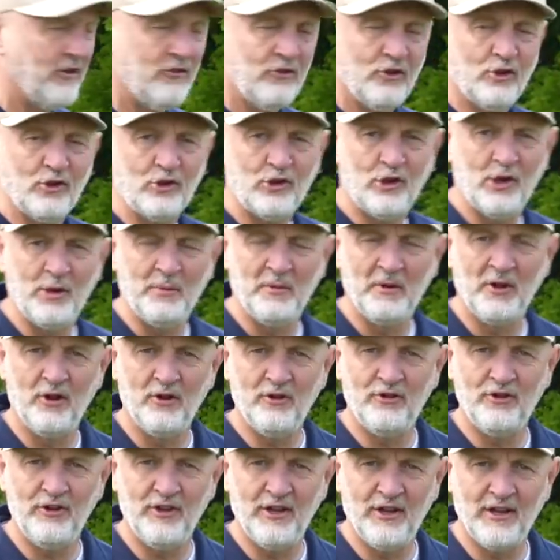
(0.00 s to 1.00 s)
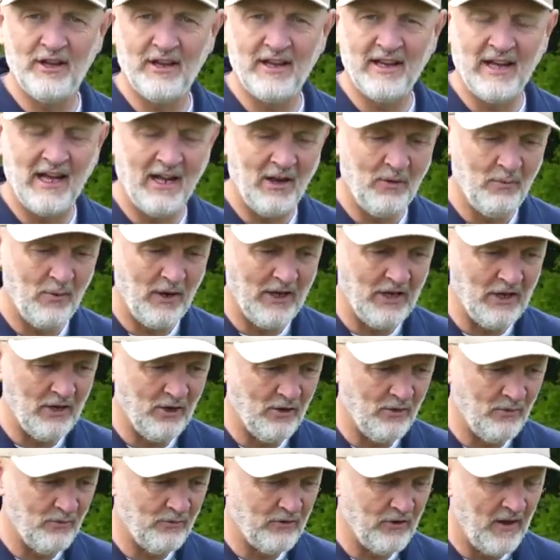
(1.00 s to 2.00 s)
is the terminology that Callaway
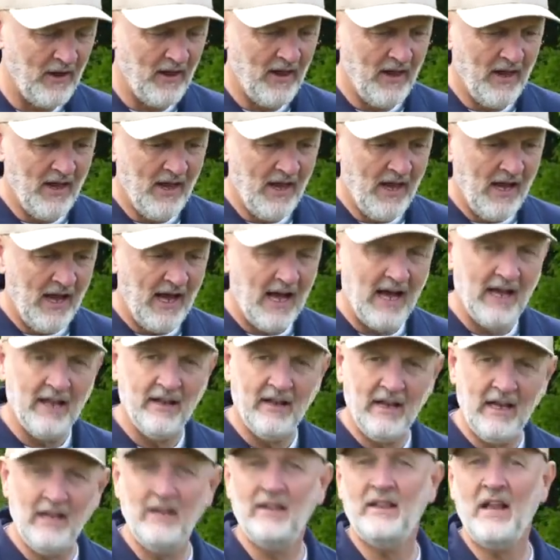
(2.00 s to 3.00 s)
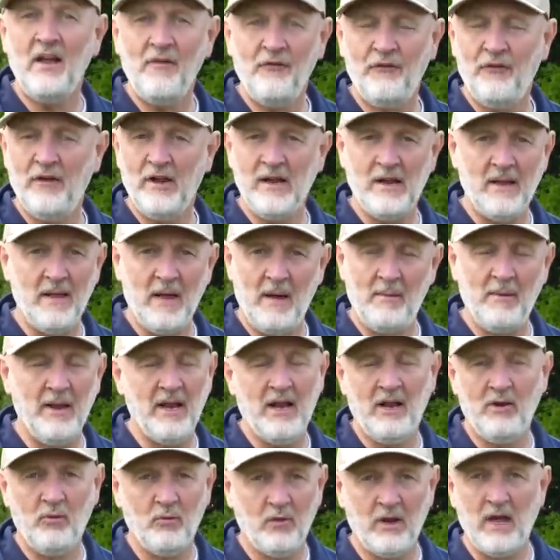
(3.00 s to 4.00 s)
use. And it definitely, I mean,
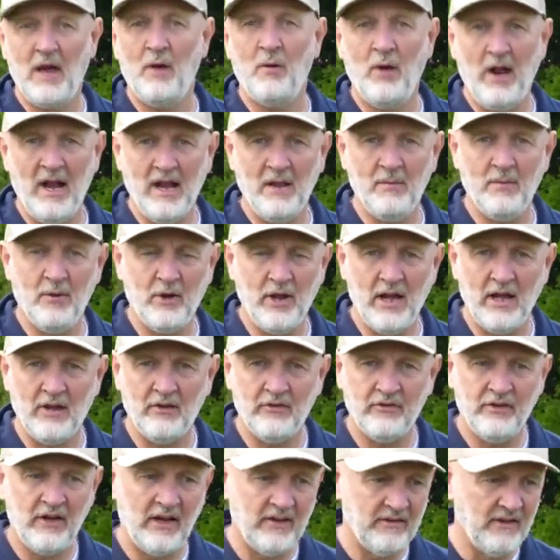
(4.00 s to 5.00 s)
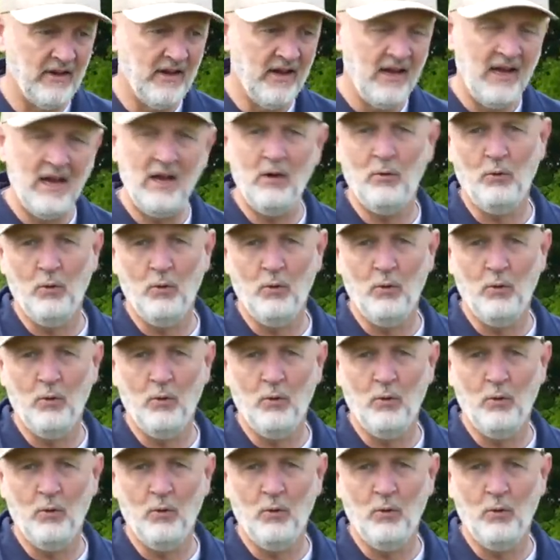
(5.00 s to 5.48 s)
I don't care what anybody else says, it